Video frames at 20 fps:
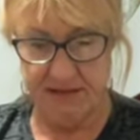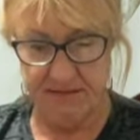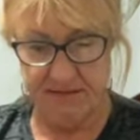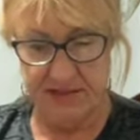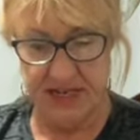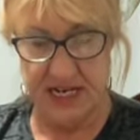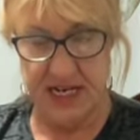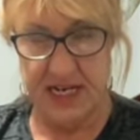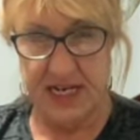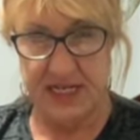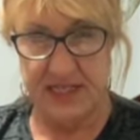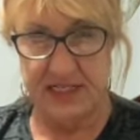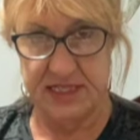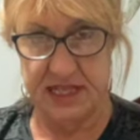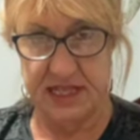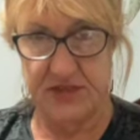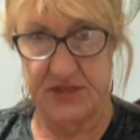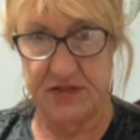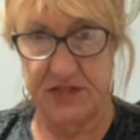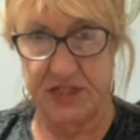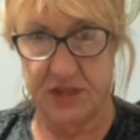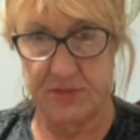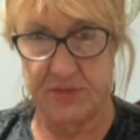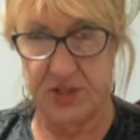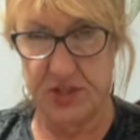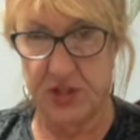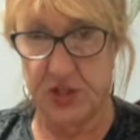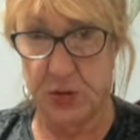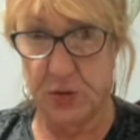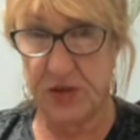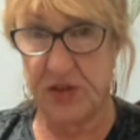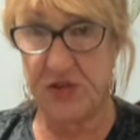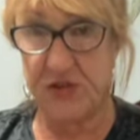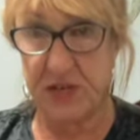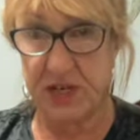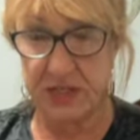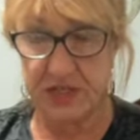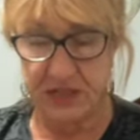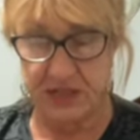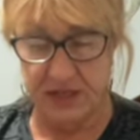Like I said, there's something to do with
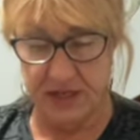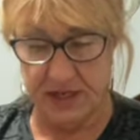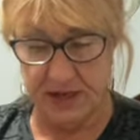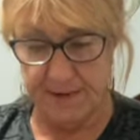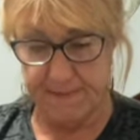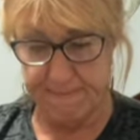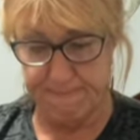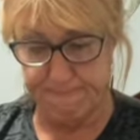trust here.